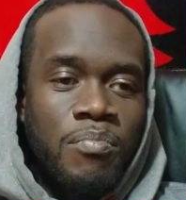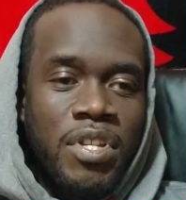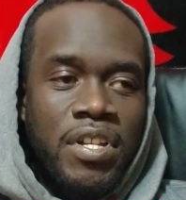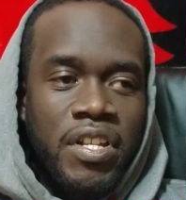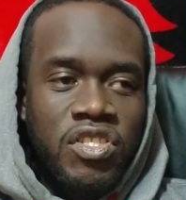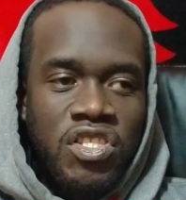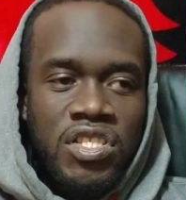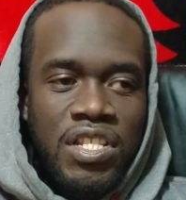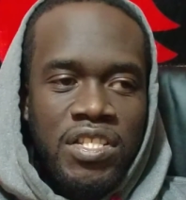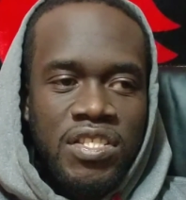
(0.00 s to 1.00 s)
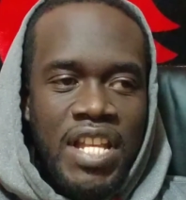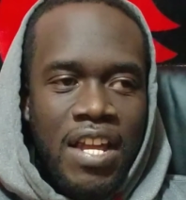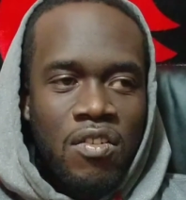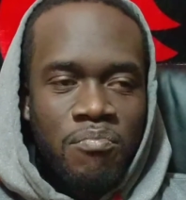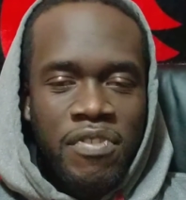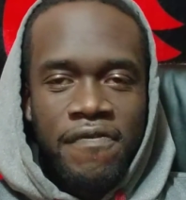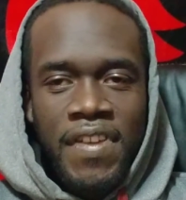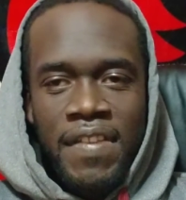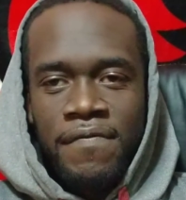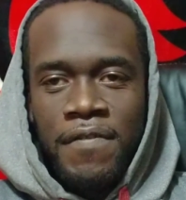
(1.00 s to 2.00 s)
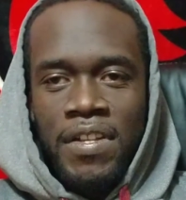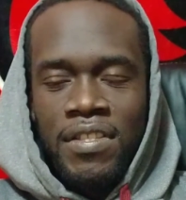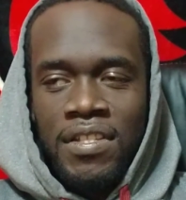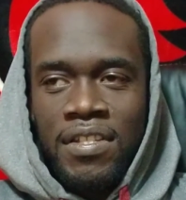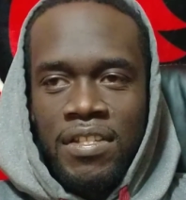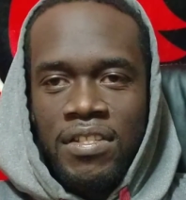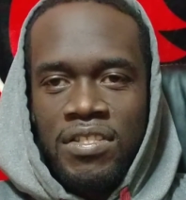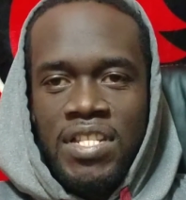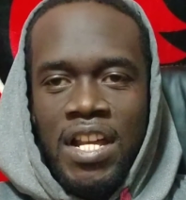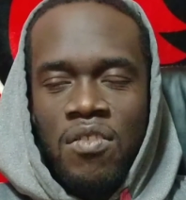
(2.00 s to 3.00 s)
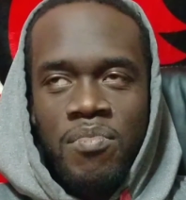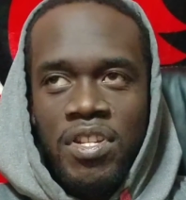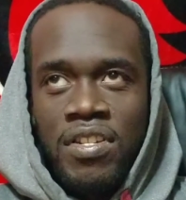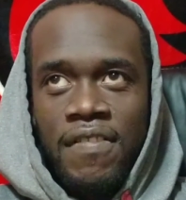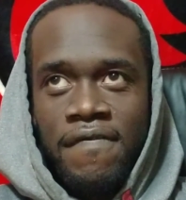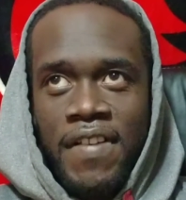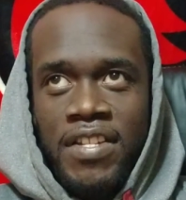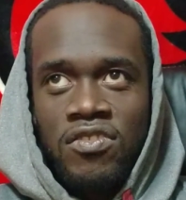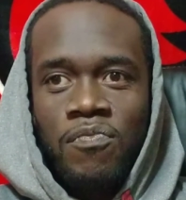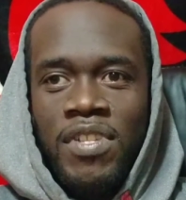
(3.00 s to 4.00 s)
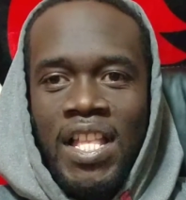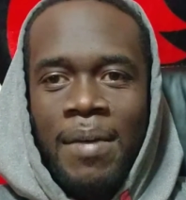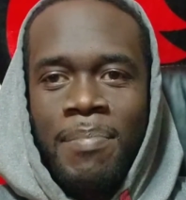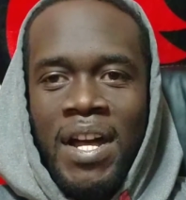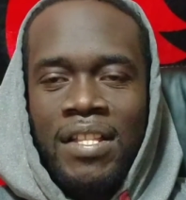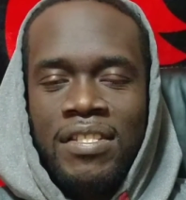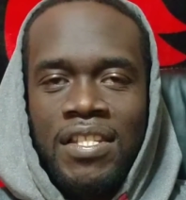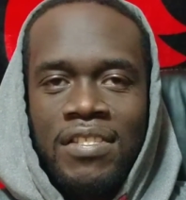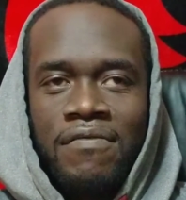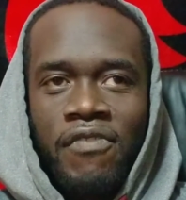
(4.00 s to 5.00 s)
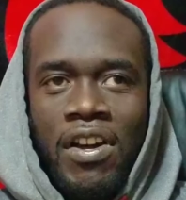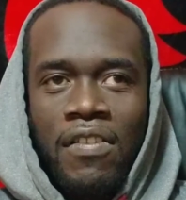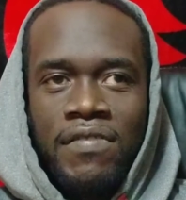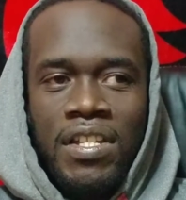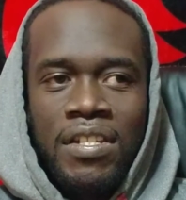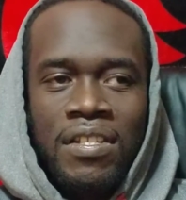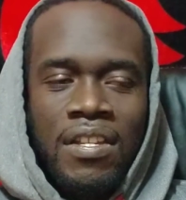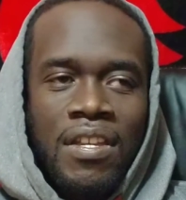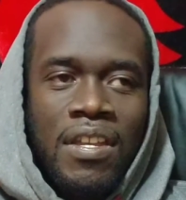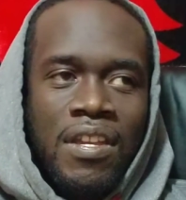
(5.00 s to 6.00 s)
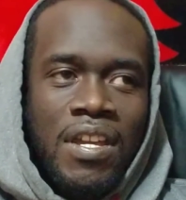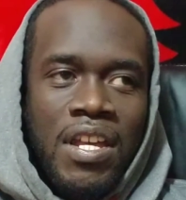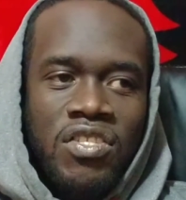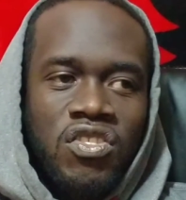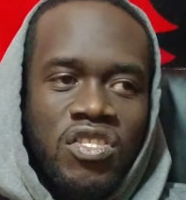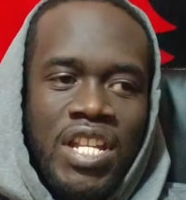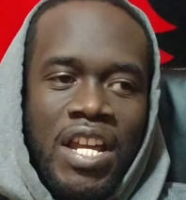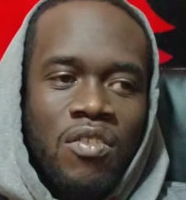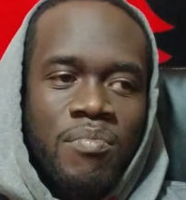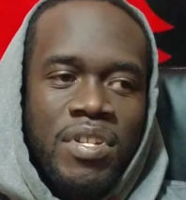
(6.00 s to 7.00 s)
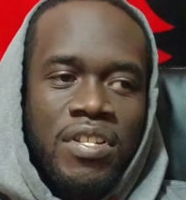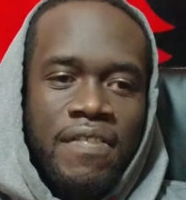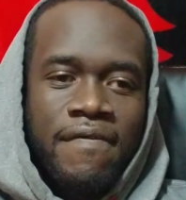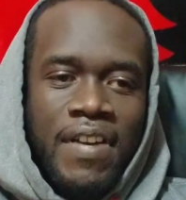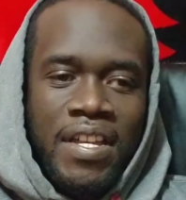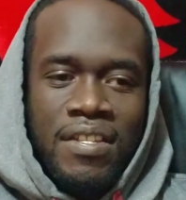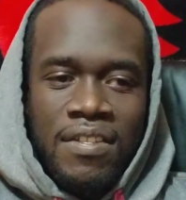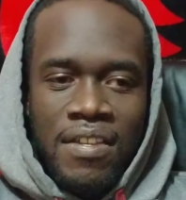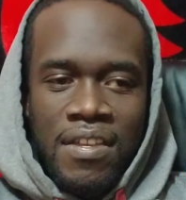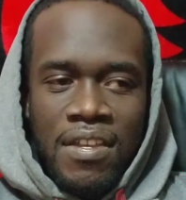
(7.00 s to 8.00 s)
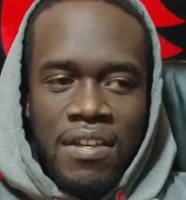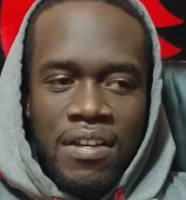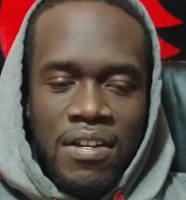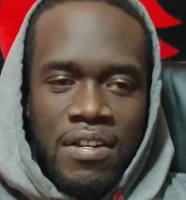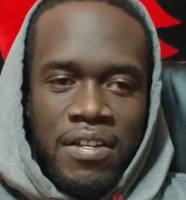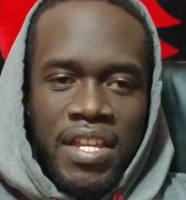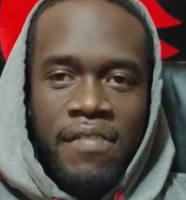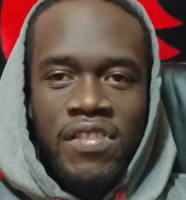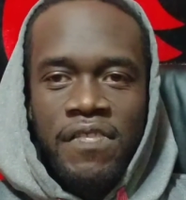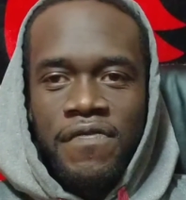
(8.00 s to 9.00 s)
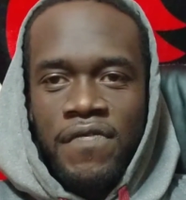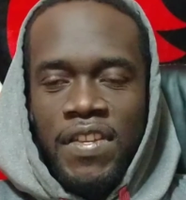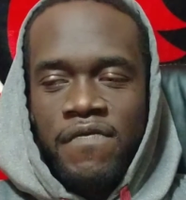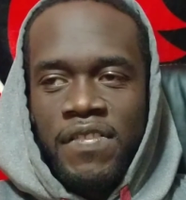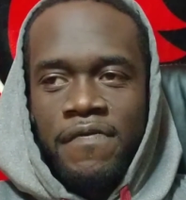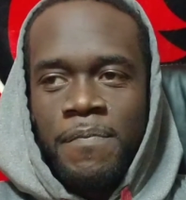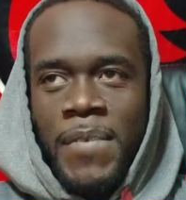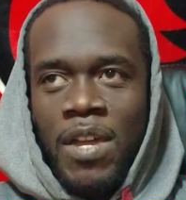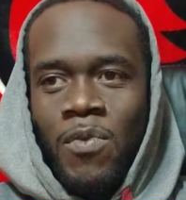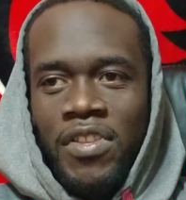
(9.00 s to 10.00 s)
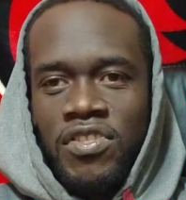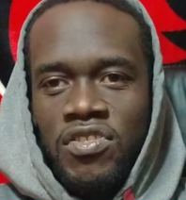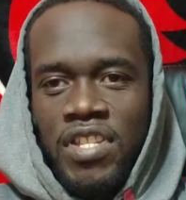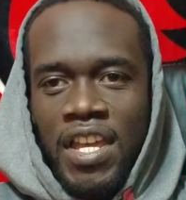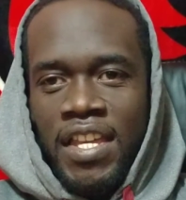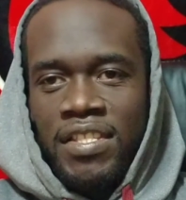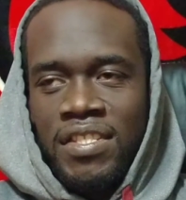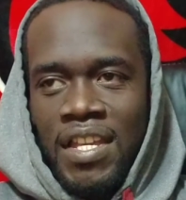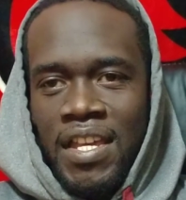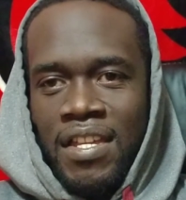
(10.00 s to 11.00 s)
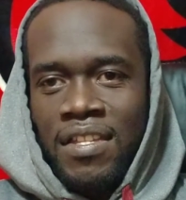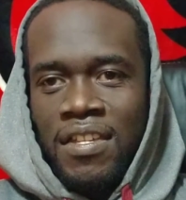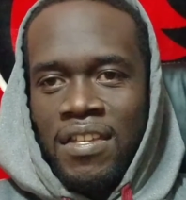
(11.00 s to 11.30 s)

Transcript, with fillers: because it's it's not going to be fan friendly. It's not going to be a good fight. It's going to be a lot of politics involved in it, and it's just not going to be a good fight. Uh, even if even if Mayweather's the A side,